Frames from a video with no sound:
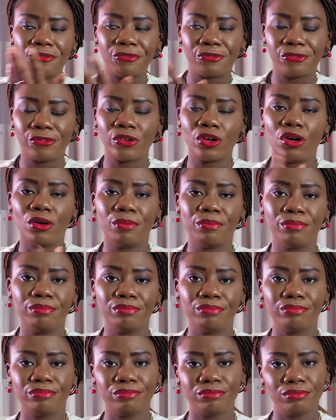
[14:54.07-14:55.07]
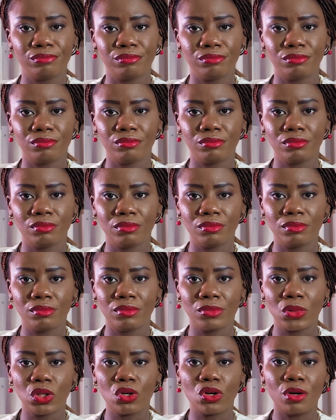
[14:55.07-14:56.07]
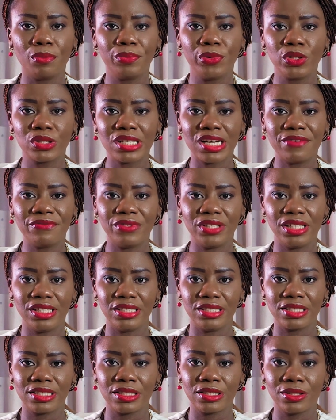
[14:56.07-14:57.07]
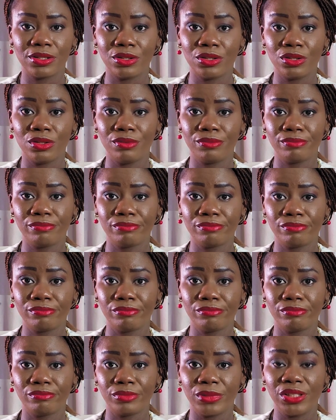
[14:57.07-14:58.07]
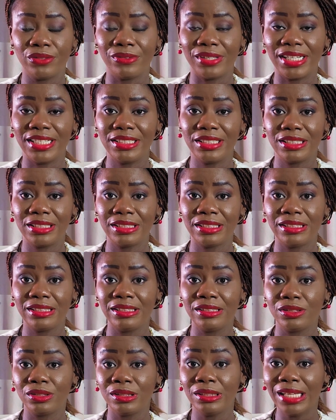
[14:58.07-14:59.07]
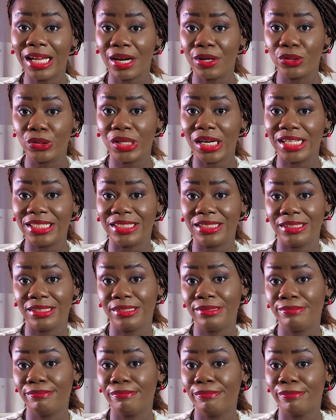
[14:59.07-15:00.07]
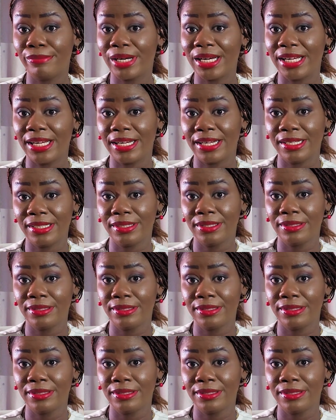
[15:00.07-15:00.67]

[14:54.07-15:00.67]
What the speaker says: from Computer Village, right? Now you are the buyer,